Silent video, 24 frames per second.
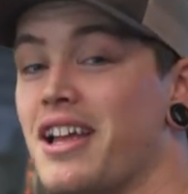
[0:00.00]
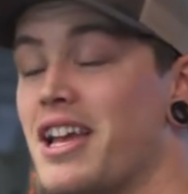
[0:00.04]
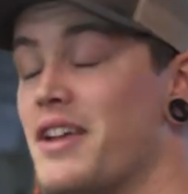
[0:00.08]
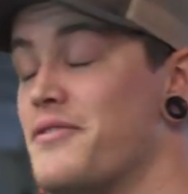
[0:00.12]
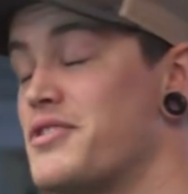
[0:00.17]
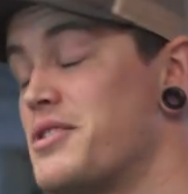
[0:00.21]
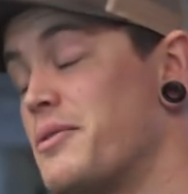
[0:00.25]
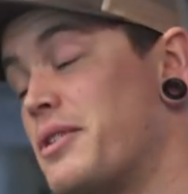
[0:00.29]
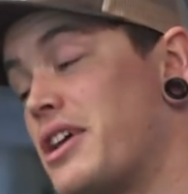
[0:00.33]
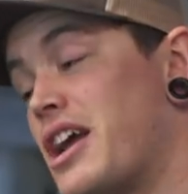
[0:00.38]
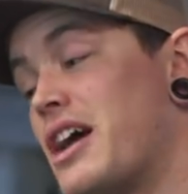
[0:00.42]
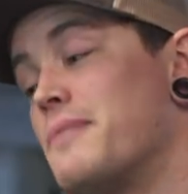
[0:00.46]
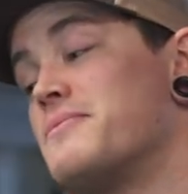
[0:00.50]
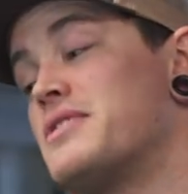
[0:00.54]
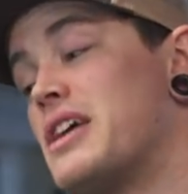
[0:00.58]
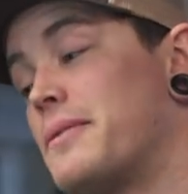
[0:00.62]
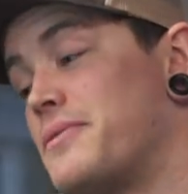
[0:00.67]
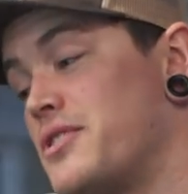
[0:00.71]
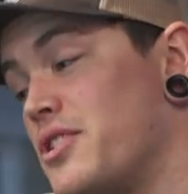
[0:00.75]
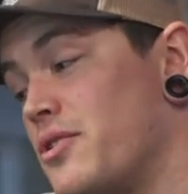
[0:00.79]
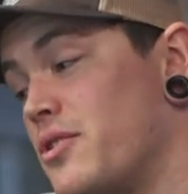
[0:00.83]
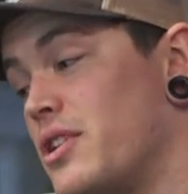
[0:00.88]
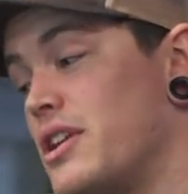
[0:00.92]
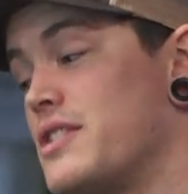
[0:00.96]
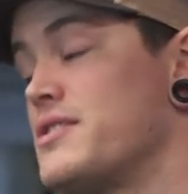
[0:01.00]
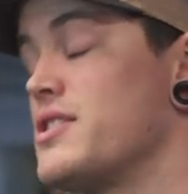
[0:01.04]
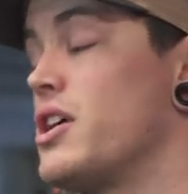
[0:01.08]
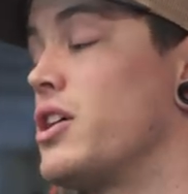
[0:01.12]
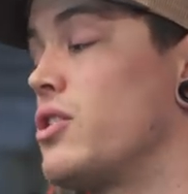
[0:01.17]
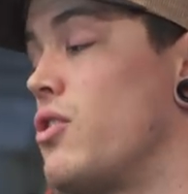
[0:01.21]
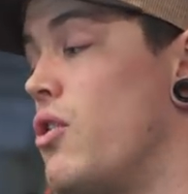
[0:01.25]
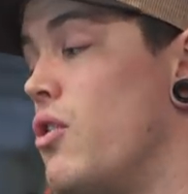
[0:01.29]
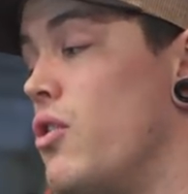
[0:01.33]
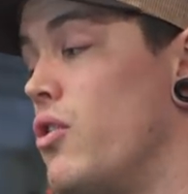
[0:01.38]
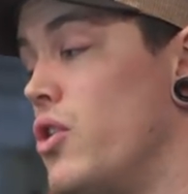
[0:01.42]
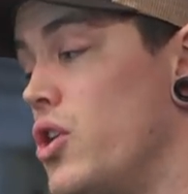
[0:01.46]
If somebody comes up to you and is
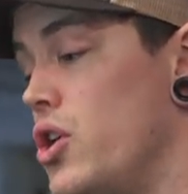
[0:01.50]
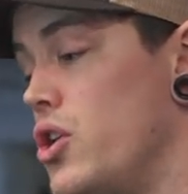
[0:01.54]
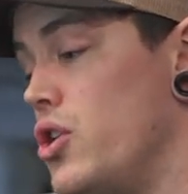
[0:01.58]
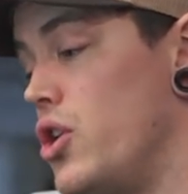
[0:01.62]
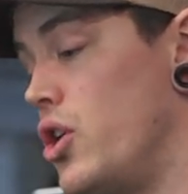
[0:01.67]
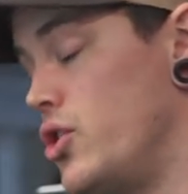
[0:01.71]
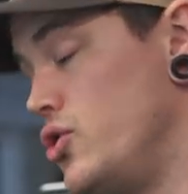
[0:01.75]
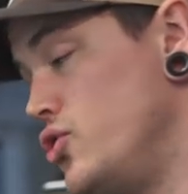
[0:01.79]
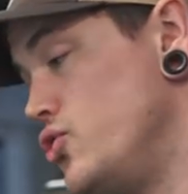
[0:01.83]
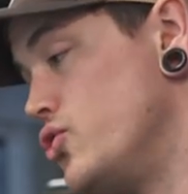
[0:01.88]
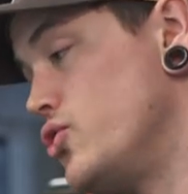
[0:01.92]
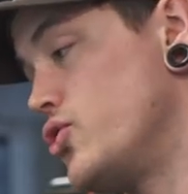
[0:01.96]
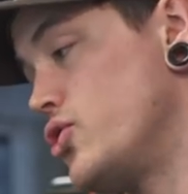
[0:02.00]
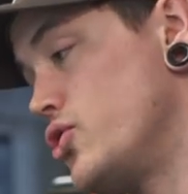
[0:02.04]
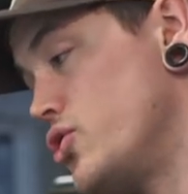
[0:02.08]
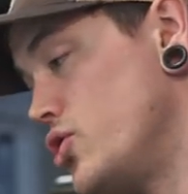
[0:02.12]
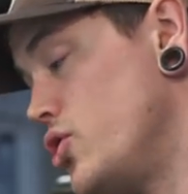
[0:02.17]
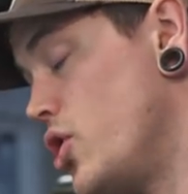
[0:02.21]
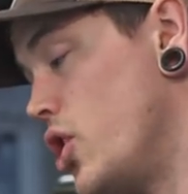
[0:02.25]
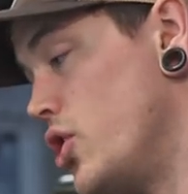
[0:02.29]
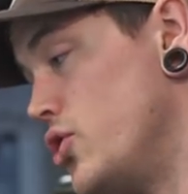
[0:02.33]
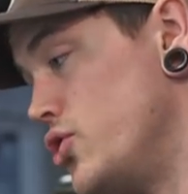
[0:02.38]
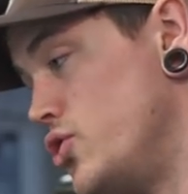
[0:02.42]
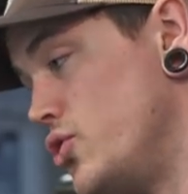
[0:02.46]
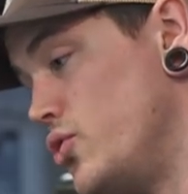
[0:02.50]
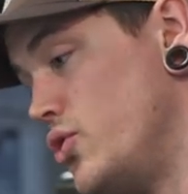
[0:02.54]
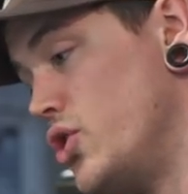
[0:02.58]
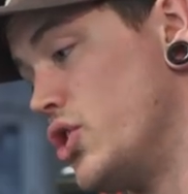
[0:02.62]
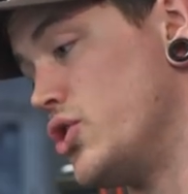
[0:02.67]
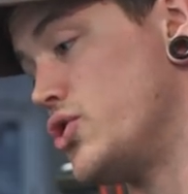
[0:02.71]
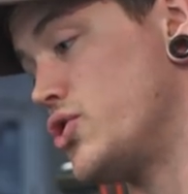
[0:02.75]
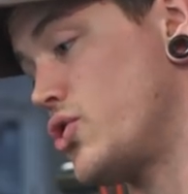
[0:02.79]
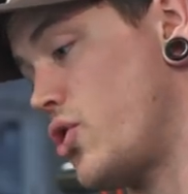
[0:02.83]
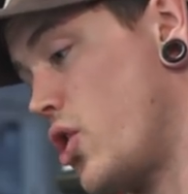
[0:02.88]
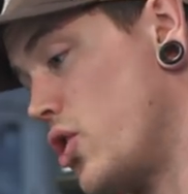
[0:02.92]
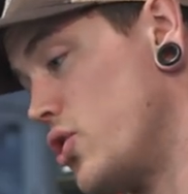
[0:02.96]
like, oh, hey, you, you got to do
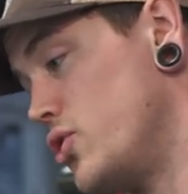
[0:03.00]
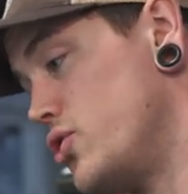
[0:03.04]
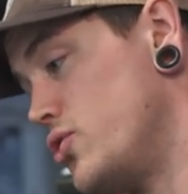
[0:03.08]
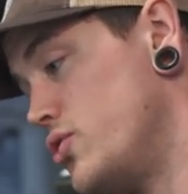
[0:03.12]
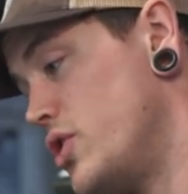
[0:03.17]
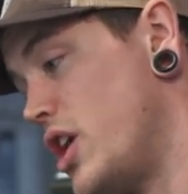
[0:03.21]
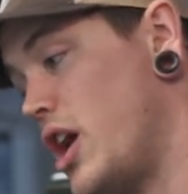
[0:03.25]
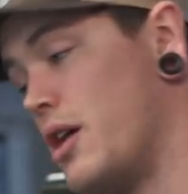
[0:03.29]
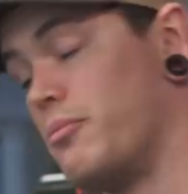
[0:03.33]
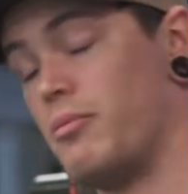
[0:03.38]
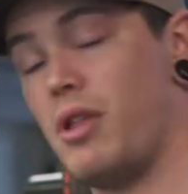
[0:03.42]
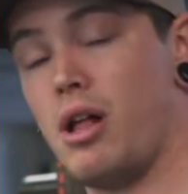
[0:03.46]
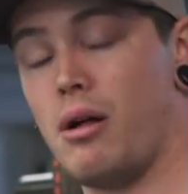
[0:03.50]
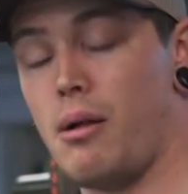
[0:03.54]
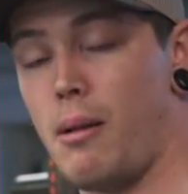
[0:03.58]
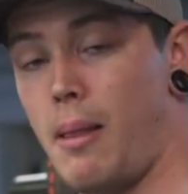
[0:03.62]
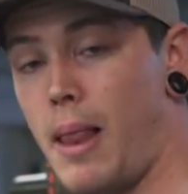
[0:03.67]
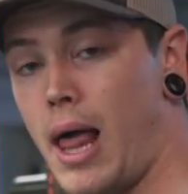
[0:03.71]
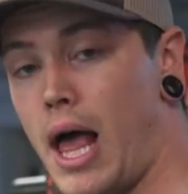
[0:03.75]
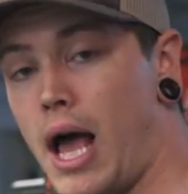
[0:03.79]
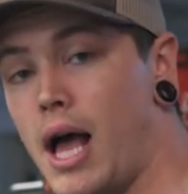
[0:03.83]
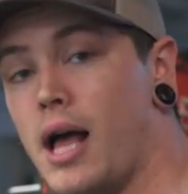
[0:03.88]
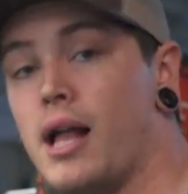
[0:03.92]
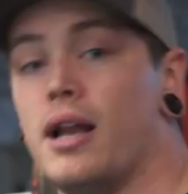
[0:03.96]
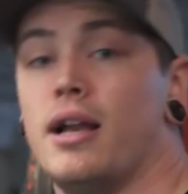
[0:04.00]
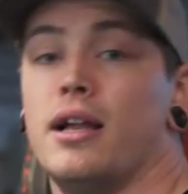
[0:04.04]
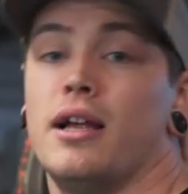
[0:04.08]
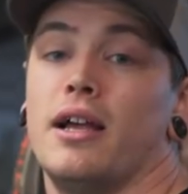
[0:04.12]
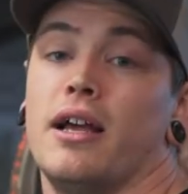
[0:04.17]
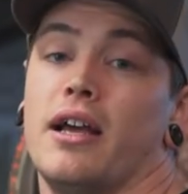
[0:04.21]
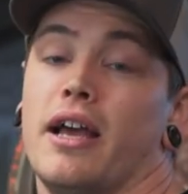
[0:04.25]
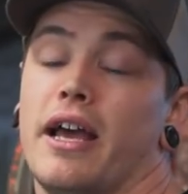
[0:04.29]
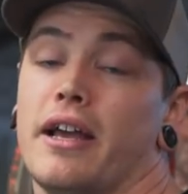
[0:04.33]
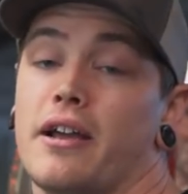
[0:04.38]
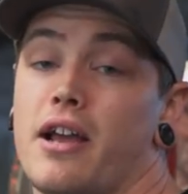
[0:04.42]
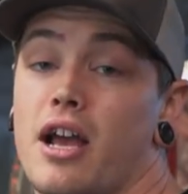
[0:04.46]
this, got to do that, blah, blah, blah,
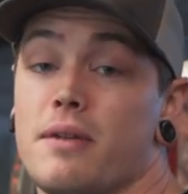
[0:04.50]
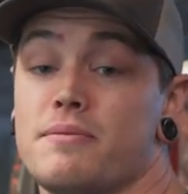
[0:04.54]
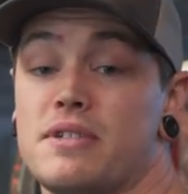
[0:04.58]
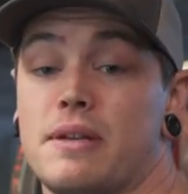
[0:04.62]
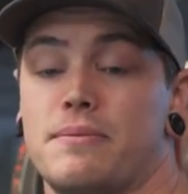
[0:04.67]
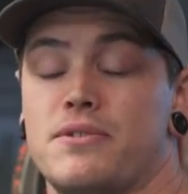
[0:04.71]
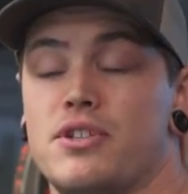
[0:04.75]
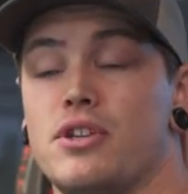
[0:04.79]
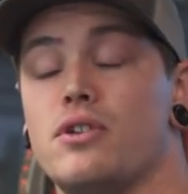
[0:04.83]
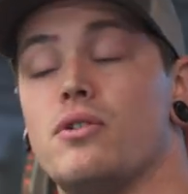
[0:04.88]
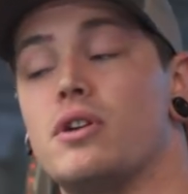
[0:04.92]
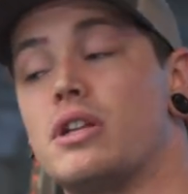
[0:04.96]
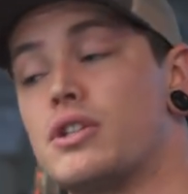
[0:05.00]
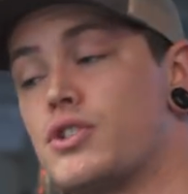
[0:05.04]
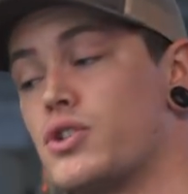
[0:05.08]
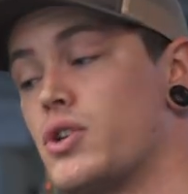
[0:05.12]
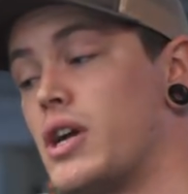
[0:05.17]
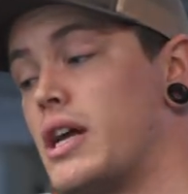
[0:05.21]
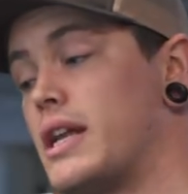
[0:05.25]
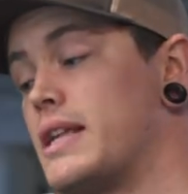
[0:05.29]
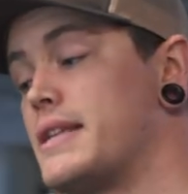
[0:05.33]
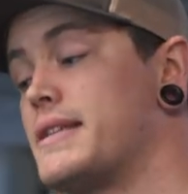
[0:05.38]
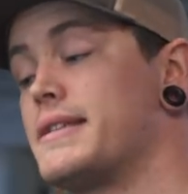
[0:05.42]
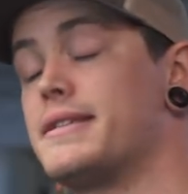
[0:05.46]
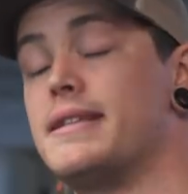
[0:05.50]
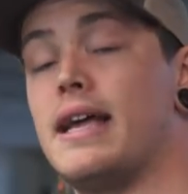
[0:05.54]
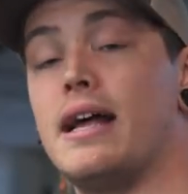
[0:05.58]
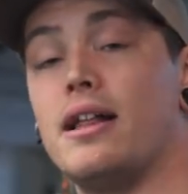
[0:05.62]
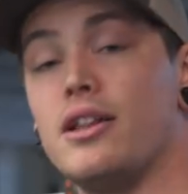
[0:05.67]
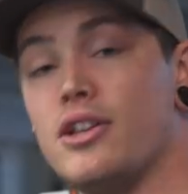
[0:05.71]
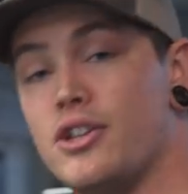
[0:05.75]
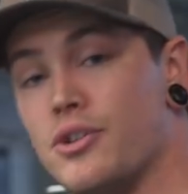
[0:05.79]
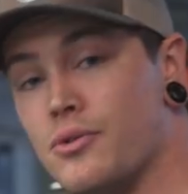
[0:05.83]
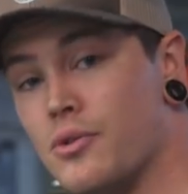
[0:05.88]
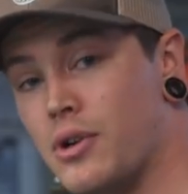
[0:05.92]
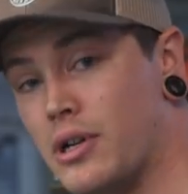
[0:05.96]
and comes up to you and is trying to
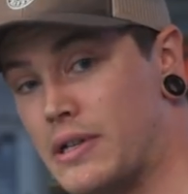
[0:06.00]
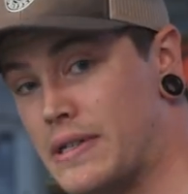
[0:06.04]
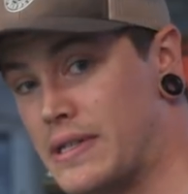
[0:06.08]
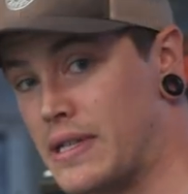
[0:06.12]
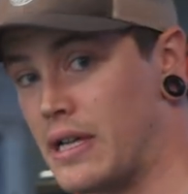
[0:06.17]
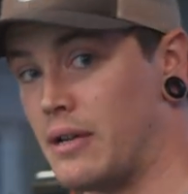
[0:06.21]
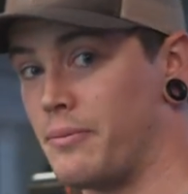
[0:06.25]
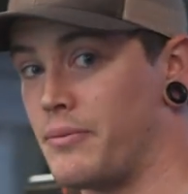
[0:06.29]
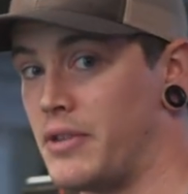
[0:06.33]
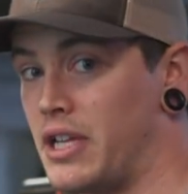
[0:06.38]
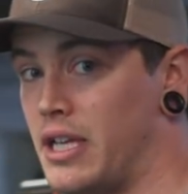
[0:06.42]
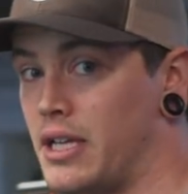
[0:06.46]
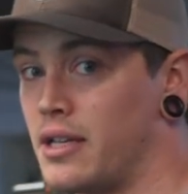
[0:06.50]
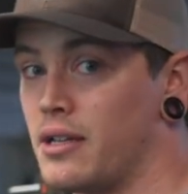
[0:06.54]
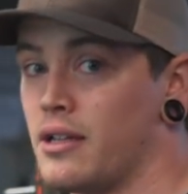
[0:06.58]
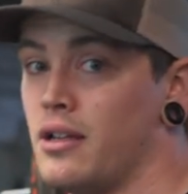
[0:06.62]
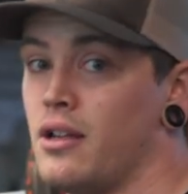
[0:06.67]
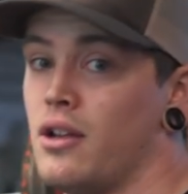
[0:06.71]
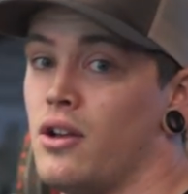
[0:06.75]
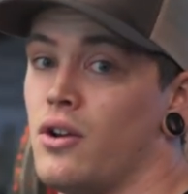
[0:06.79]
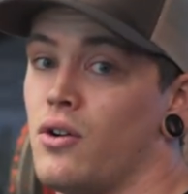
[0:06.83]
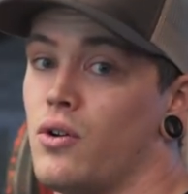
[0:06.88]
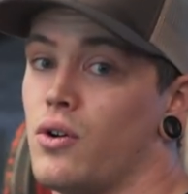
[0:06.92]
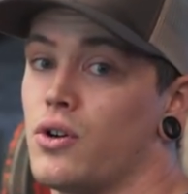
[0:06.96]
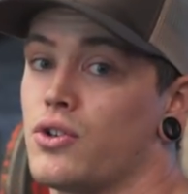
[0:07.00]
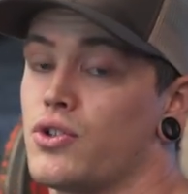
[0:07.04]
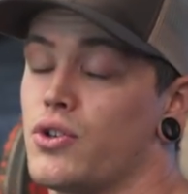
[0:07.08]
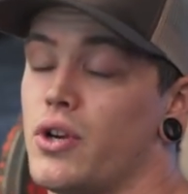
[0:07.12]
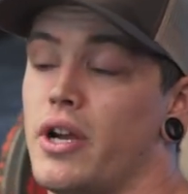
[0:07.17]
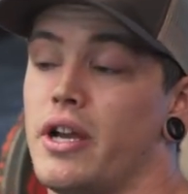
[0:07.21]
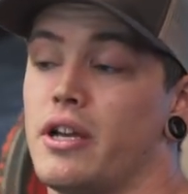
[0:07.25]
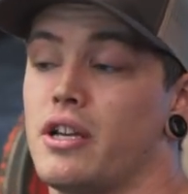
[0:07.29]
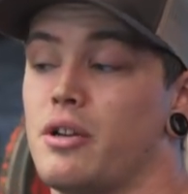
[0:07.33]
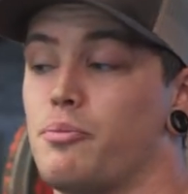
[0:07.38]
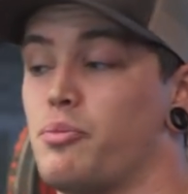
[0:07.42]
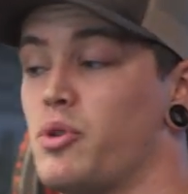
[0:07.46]
sell you on something or
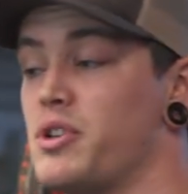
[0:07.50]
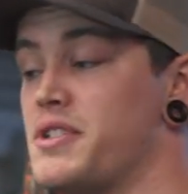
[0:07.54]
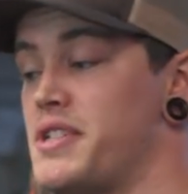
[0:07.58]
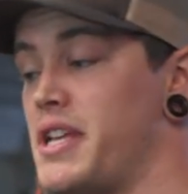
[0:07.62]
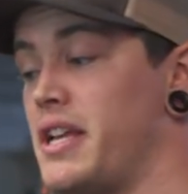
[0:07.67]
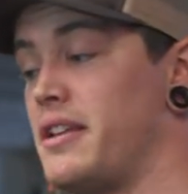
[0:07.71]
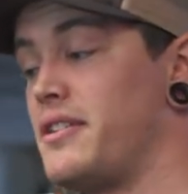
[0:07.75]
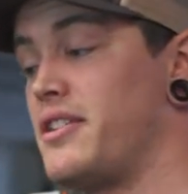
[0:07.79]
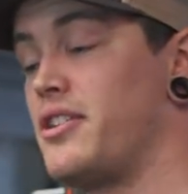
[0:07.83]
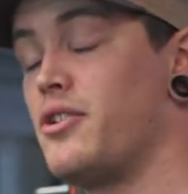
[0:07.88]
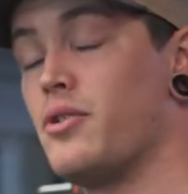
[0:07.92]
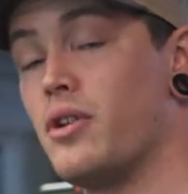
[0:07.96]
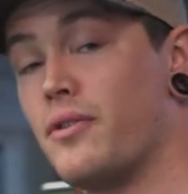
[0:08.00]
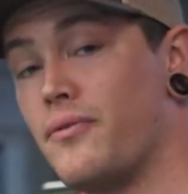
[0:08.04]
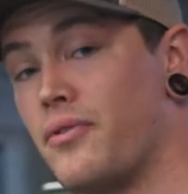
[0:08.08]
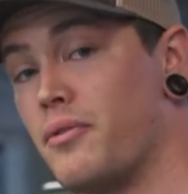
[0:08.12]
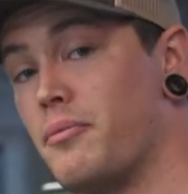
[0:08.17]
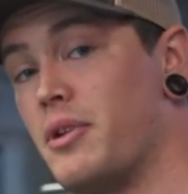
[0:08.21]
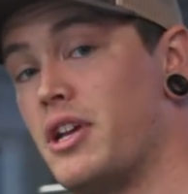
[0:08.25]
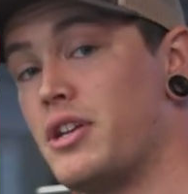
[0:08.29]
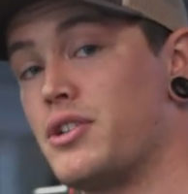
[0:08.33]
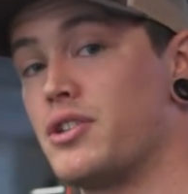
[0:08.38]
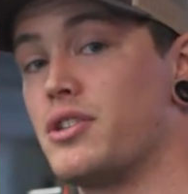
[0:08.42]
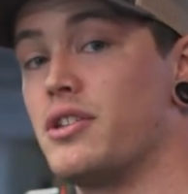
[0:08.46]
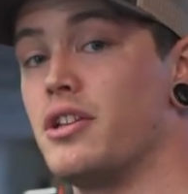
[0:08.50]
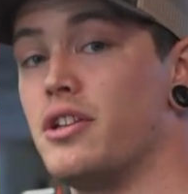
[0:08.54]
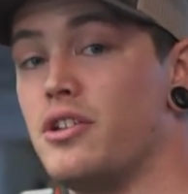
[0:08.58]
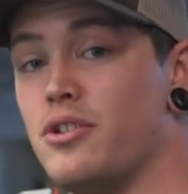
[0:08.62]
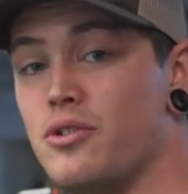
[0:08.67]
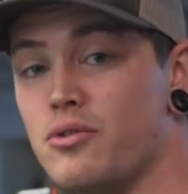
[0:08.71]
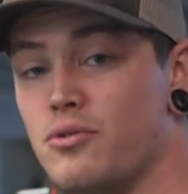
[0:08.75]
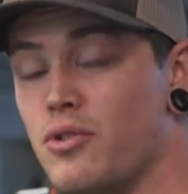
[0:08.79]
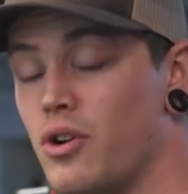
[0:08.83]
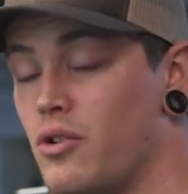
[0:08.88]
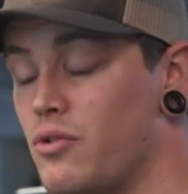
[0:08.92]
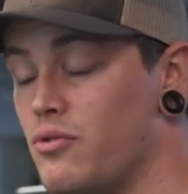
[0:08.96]
trying to present to you information that
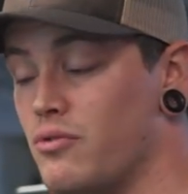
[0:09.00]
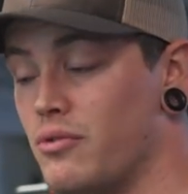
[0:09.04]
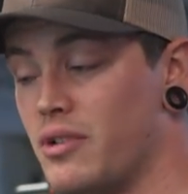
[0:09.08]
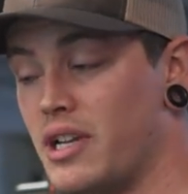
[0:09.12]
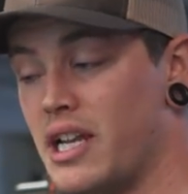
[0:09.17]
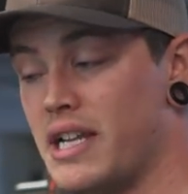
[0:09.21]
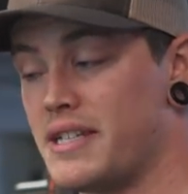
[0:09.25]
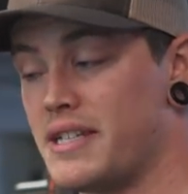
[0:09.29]
you don't